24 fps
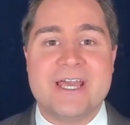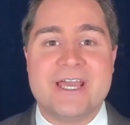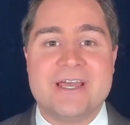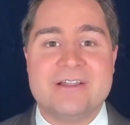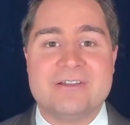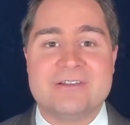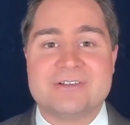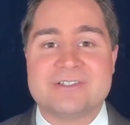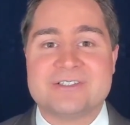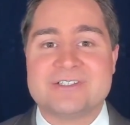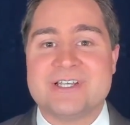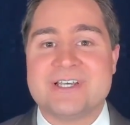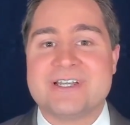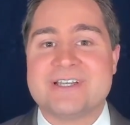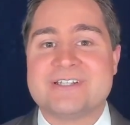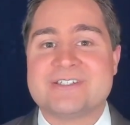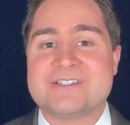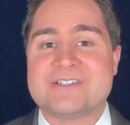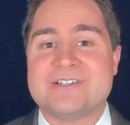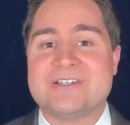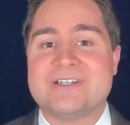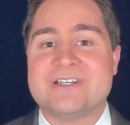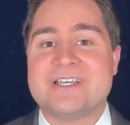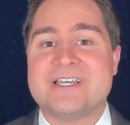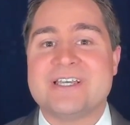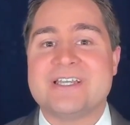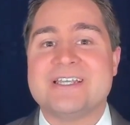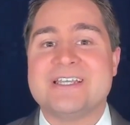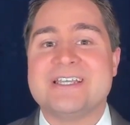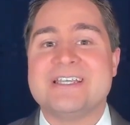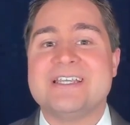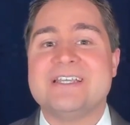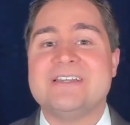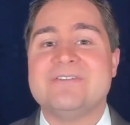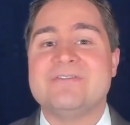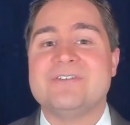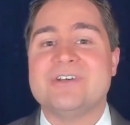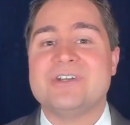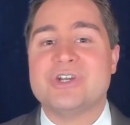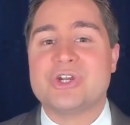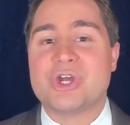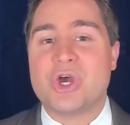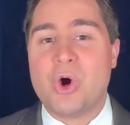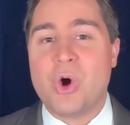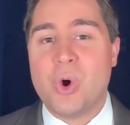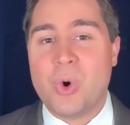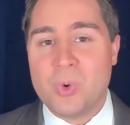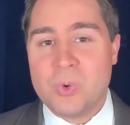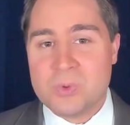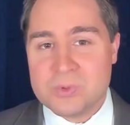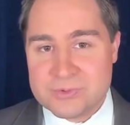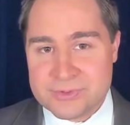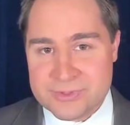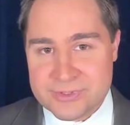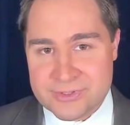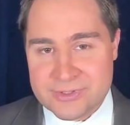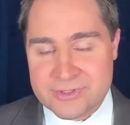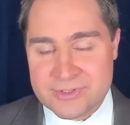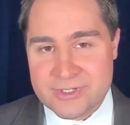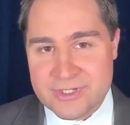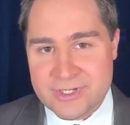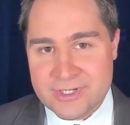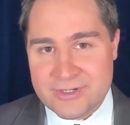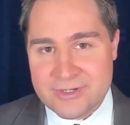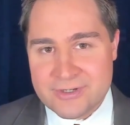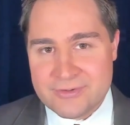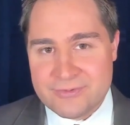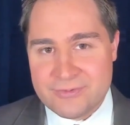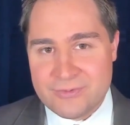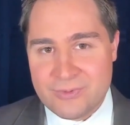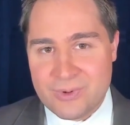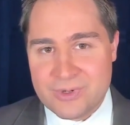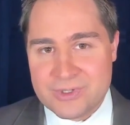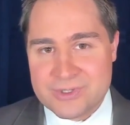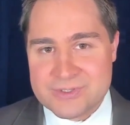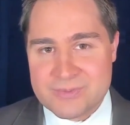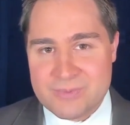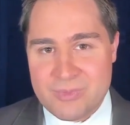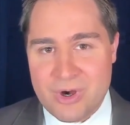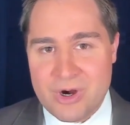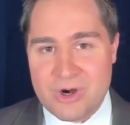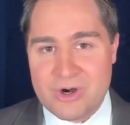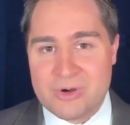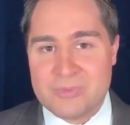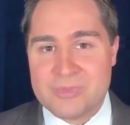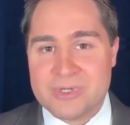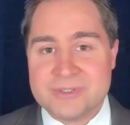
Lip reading: it looks like it's going to get even colder for tomorrow.